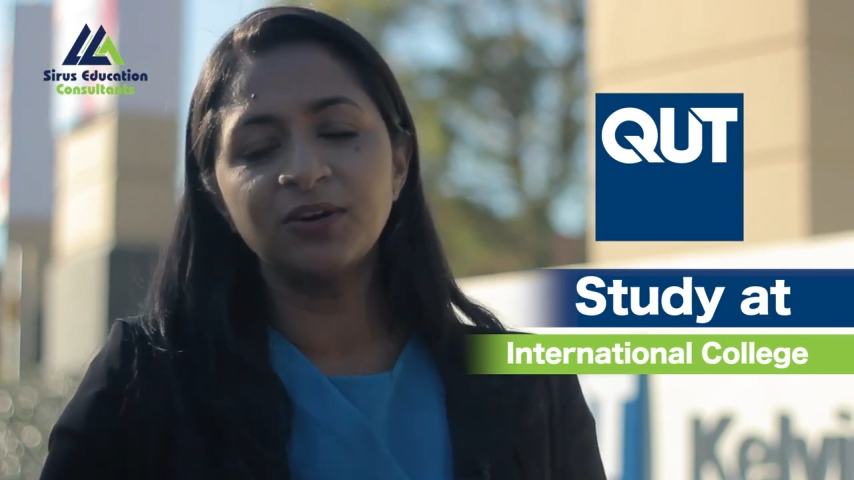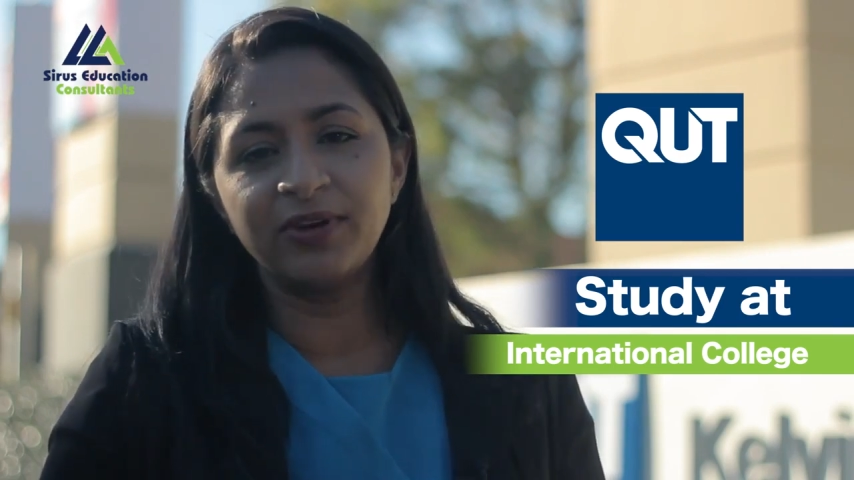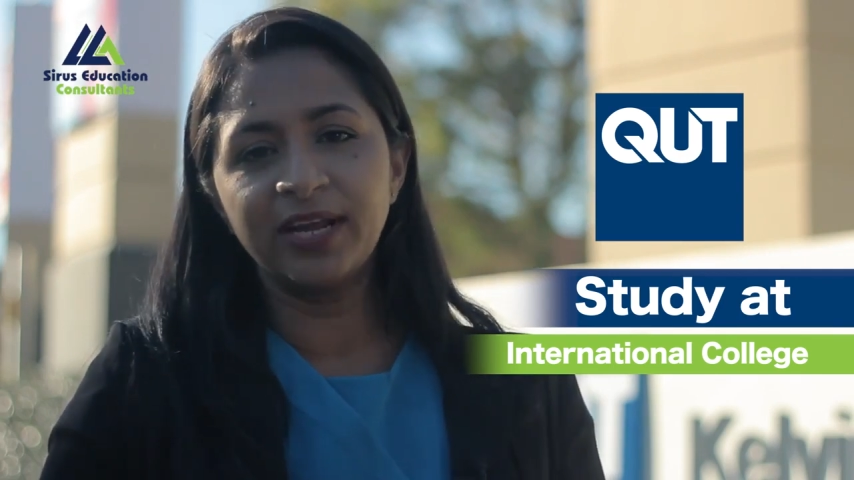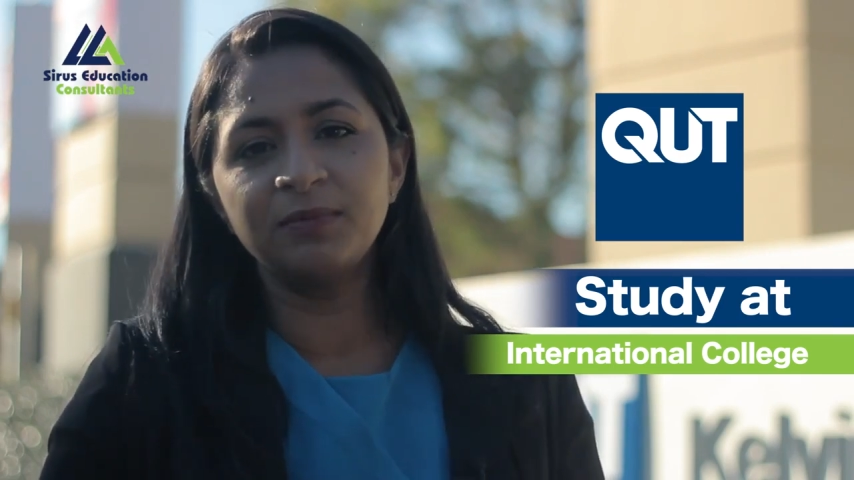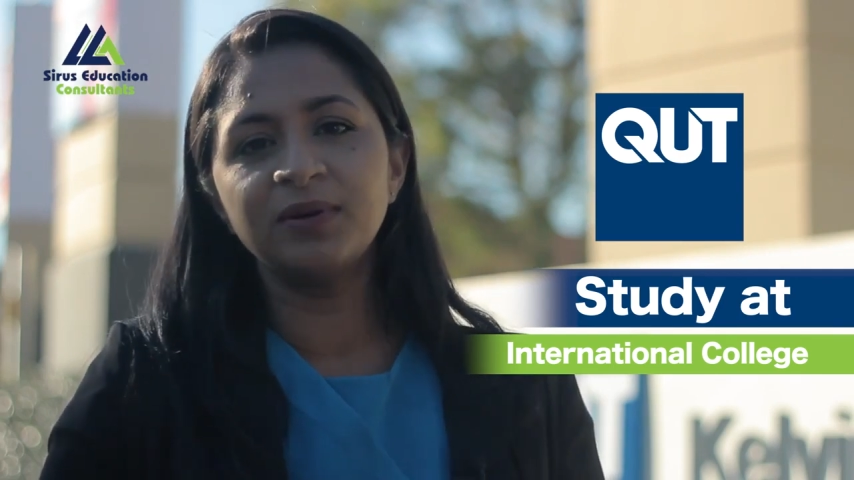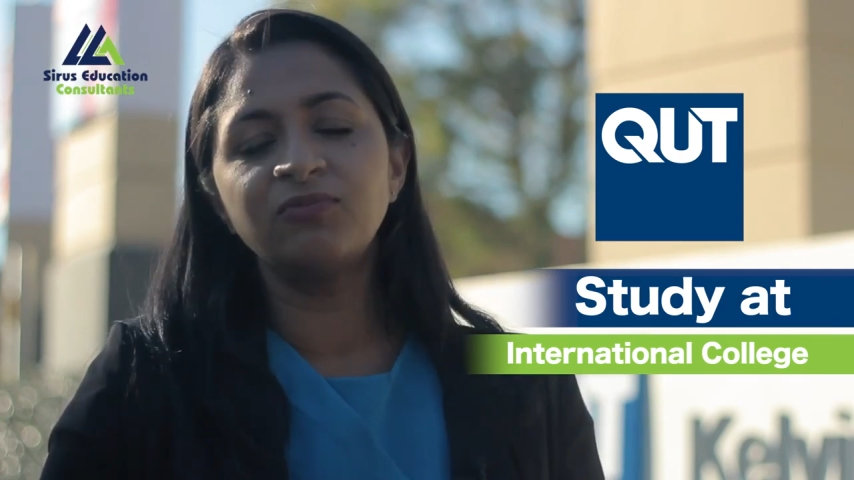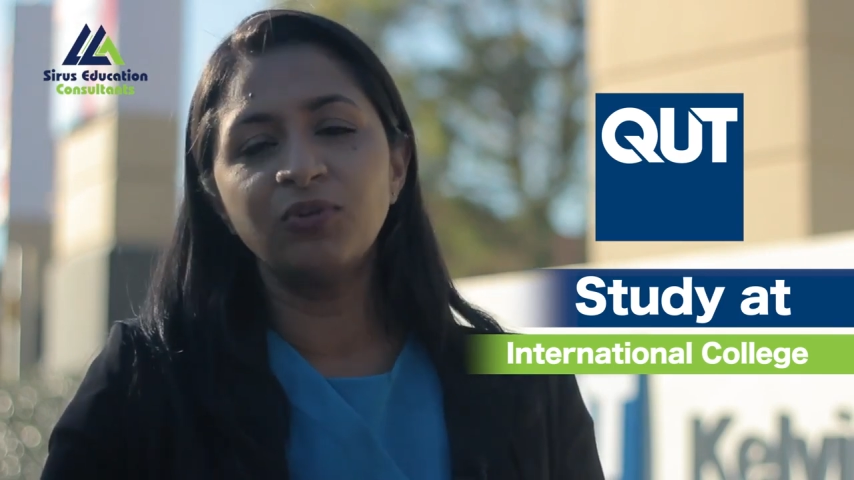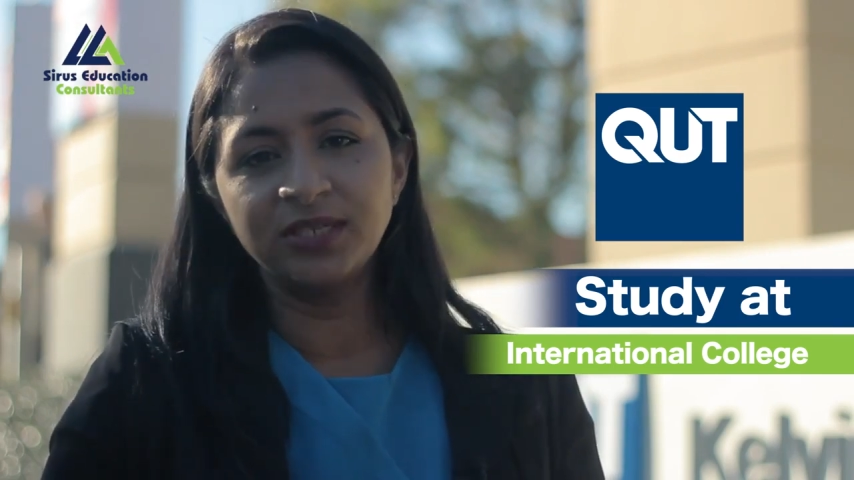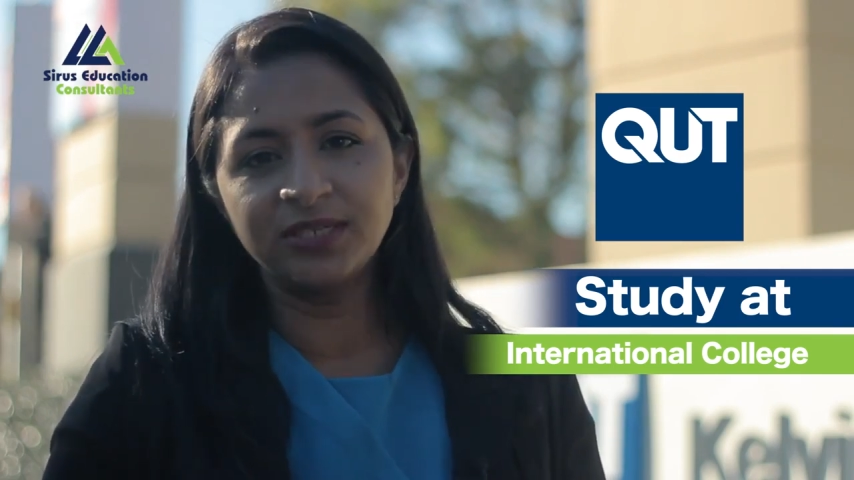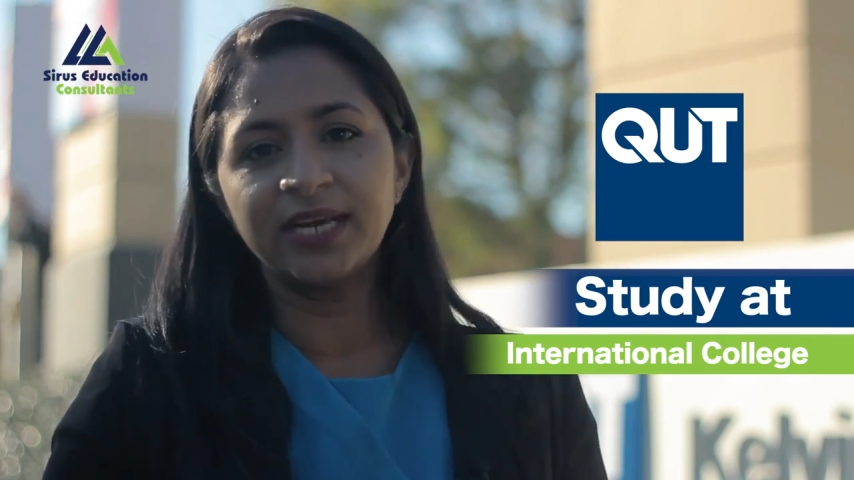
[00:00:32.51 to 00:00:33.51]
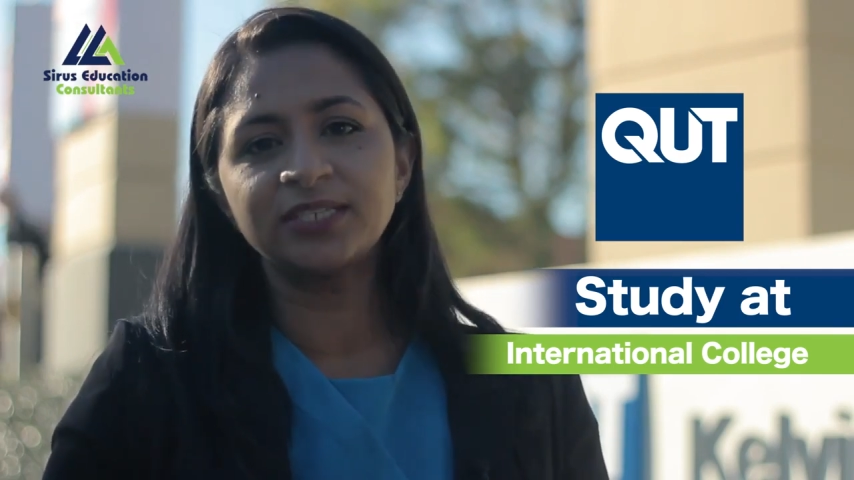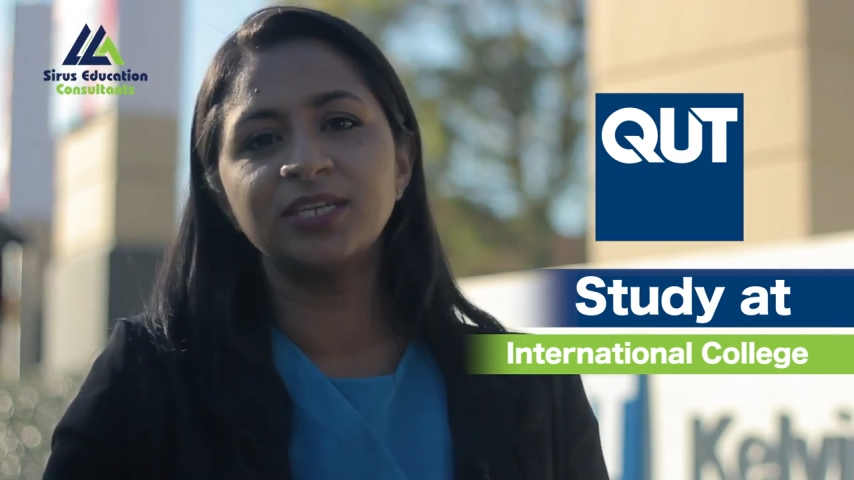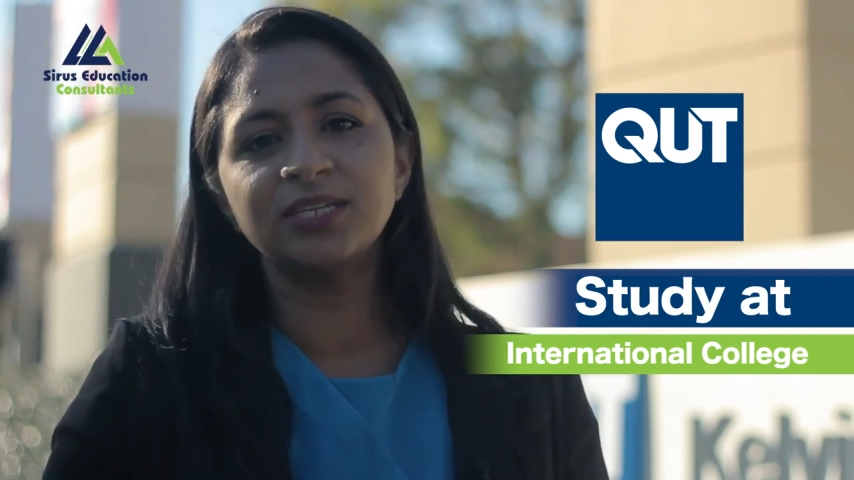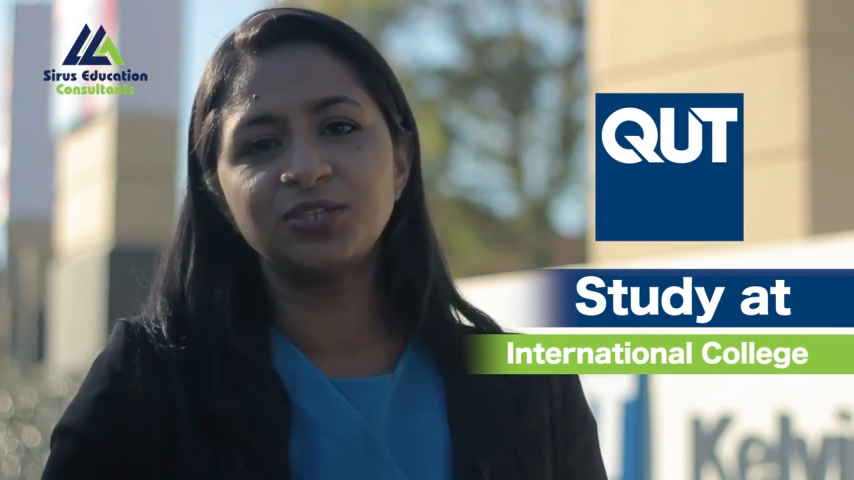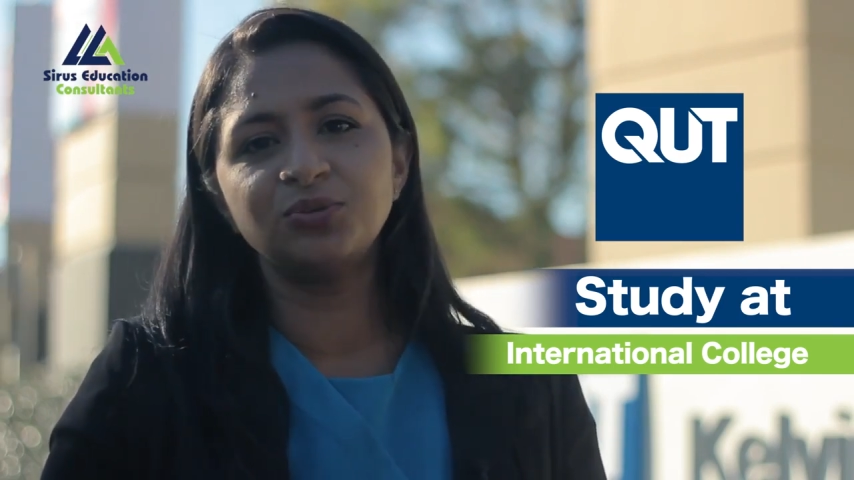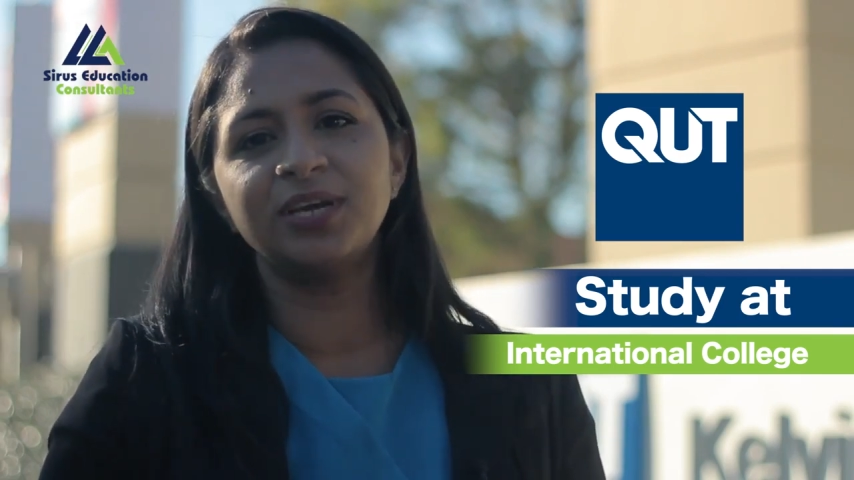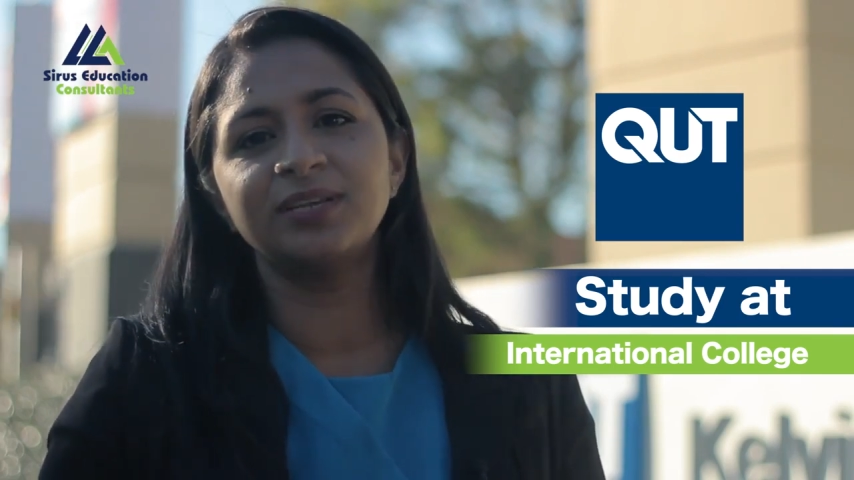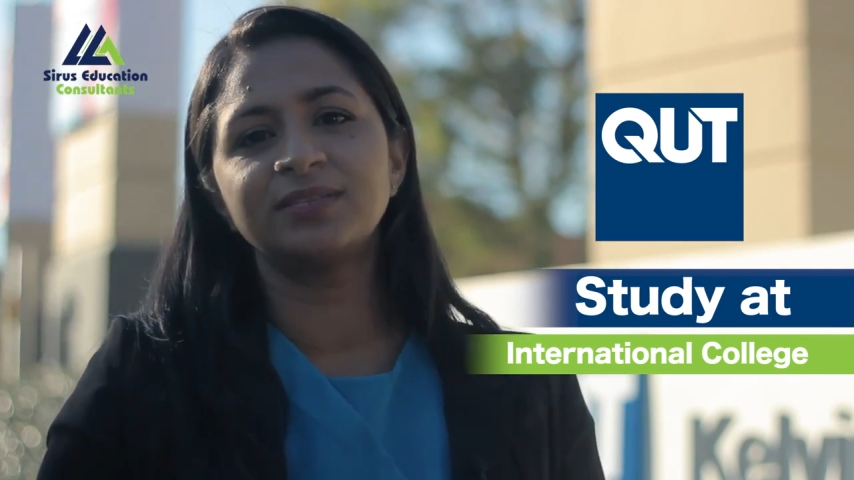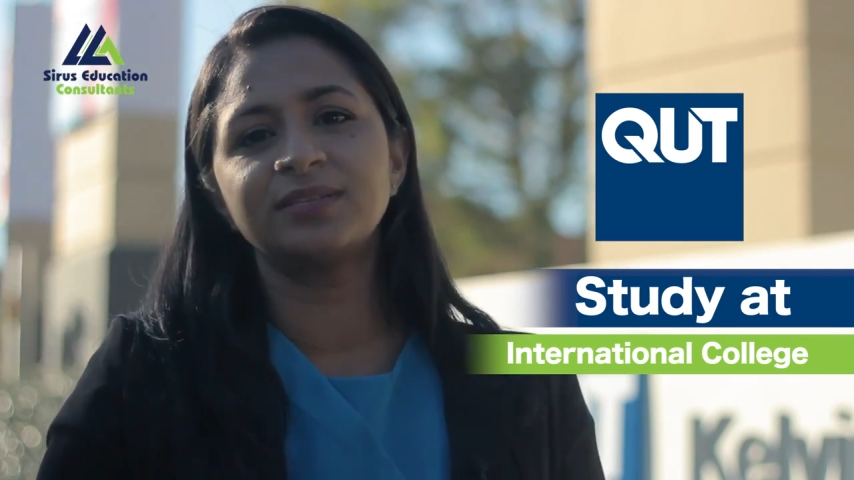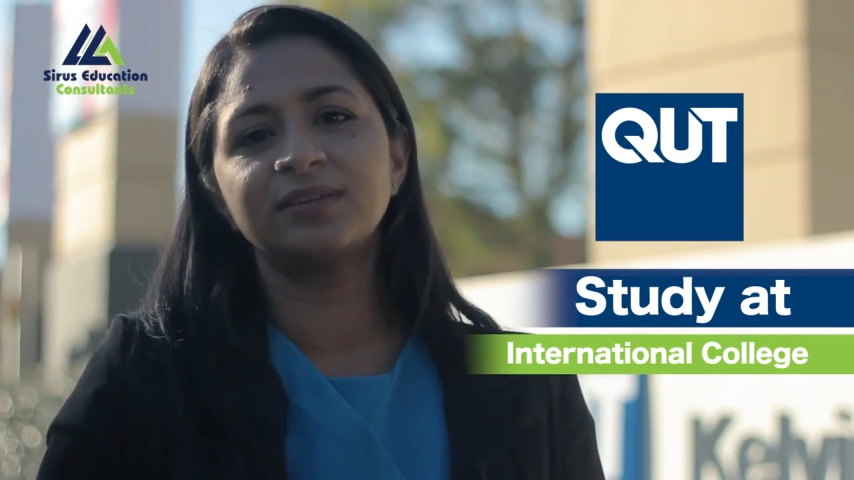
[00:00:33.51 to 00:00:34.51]
available for international
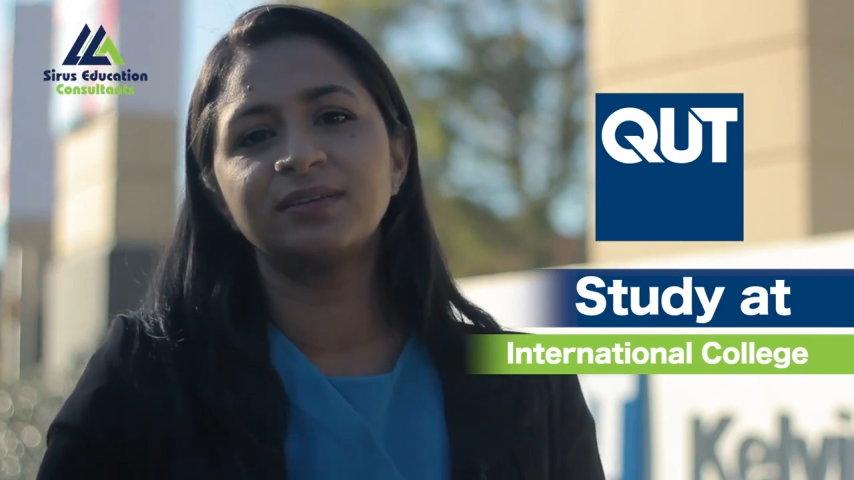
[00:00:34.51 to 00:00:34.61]
students.